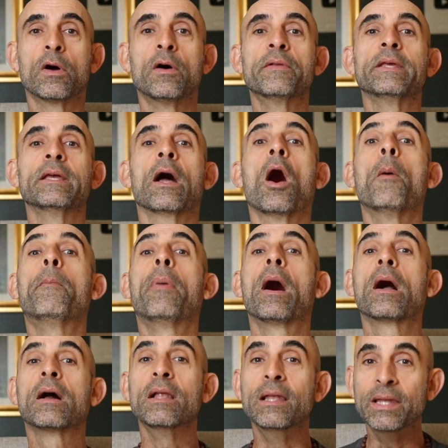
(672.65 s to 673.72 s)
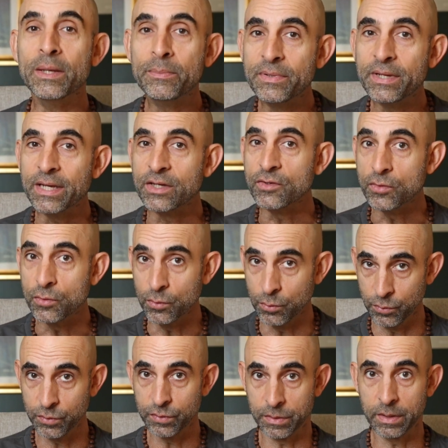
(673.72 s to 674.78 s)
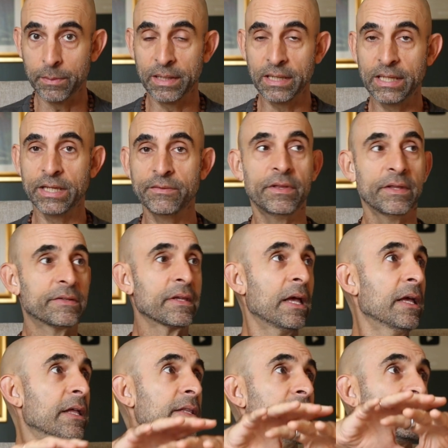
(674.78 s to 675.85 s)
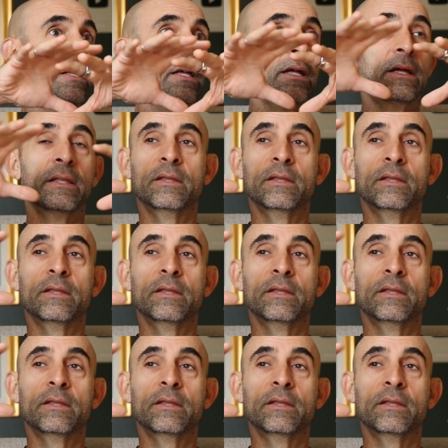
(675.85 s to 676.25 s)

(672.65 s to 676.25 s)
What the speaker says: All the apocalyptic Jews, they believe this.